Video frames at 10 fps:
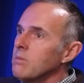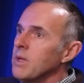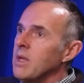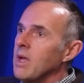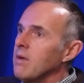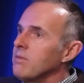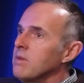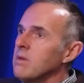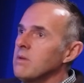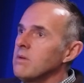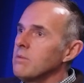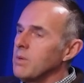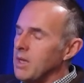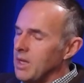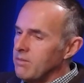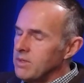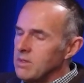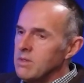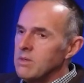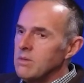We have to
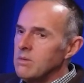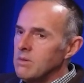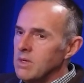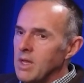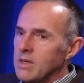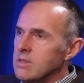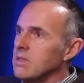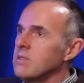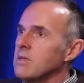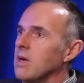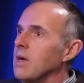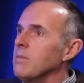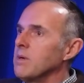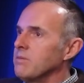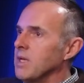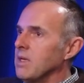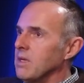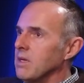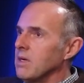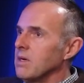do an excellent job of
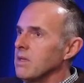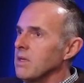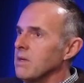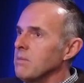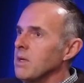taking care of them.